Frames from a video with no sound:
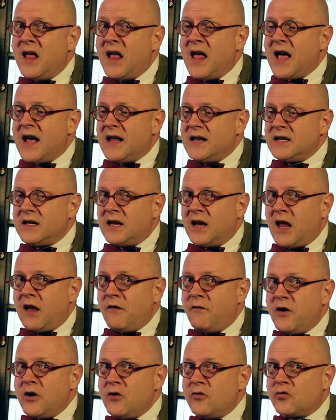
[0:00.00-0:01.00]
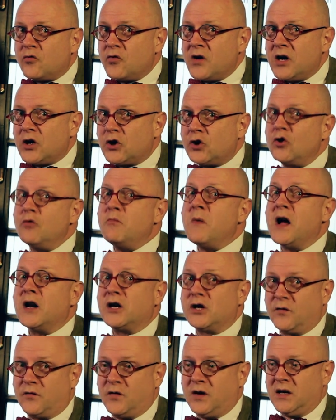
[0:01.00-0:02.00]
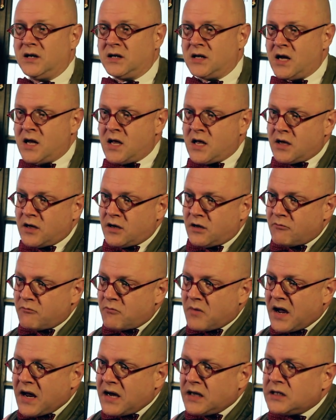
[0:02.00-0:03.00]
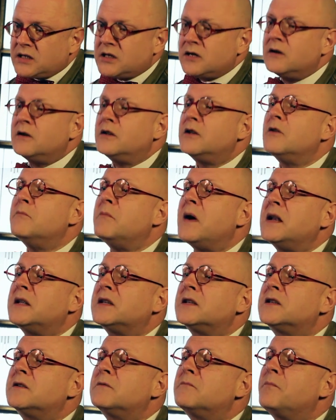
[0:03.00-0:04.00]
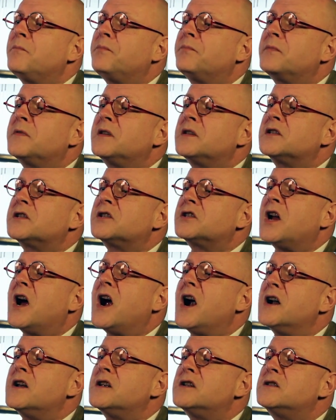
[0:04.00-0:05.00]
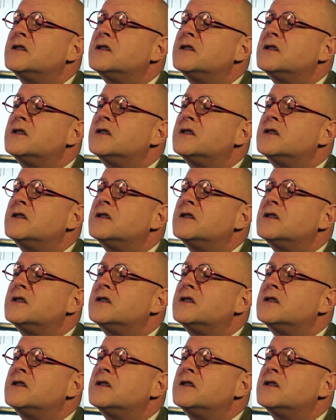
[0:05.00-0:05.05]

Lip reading: And if you drink too much of it, you might start